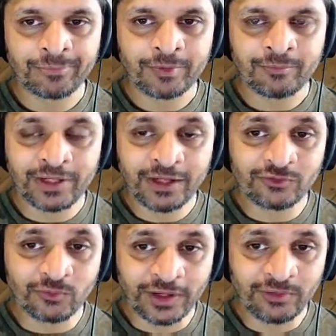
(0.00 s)
But
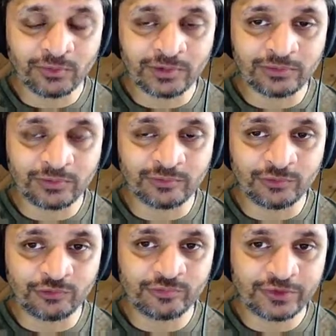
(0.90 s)
x1 will
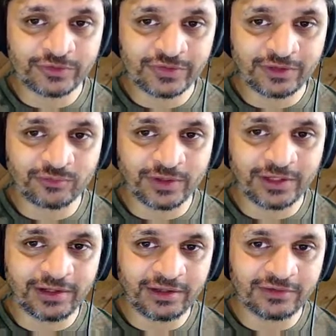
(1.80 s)
move because
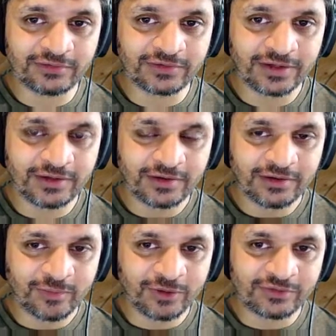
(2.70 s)
x1 is,
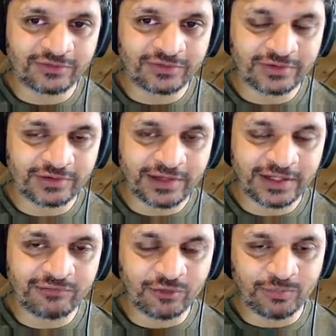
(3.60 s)
because
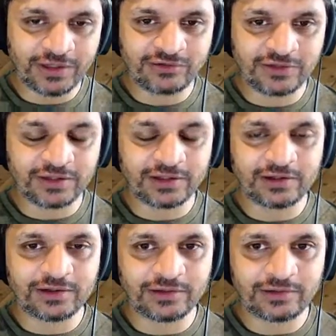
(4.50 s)
like if you picture
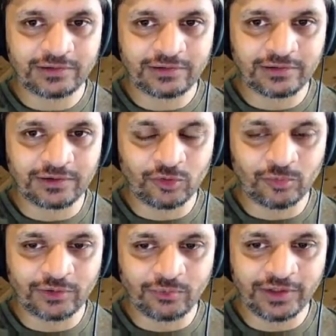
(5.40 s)
the
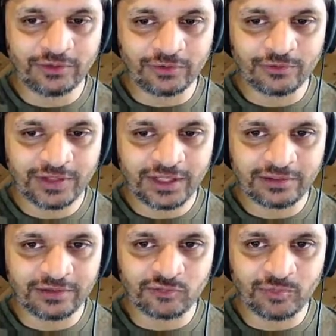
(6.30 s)
robot, when you
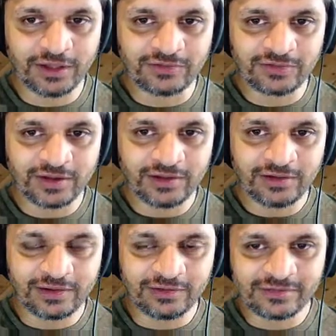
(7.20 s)
rotate the space,
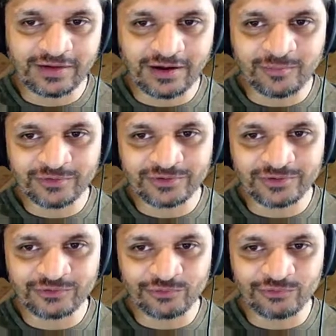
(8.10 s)
then this arm is going
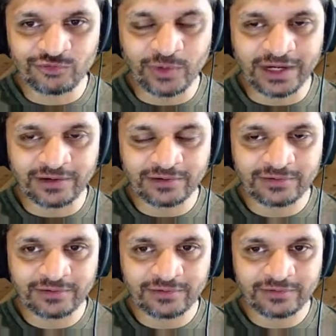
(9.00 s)
to sort of swing,
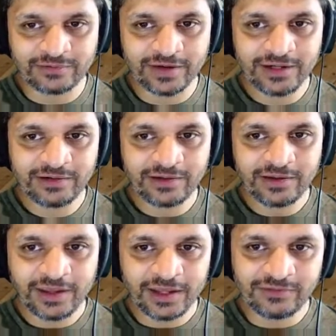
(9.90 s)
right?
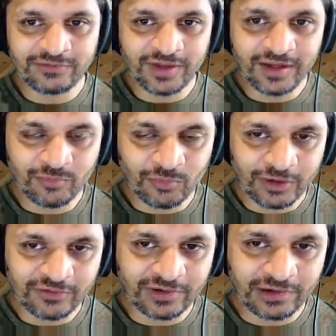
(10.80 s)
And z
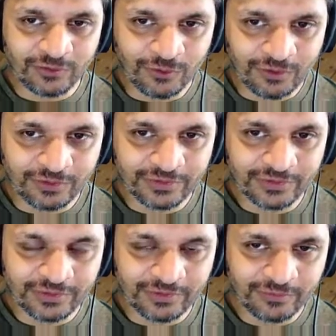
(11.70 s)
points along
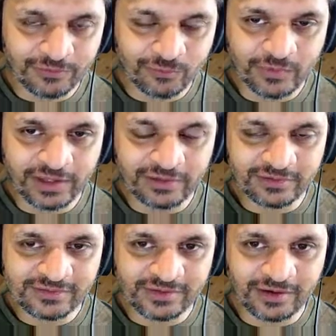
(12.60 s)
where
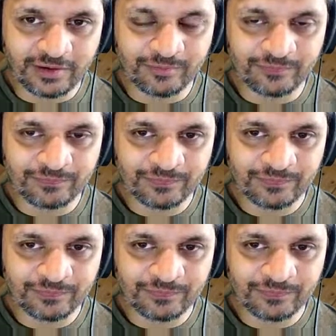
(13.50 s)
this arm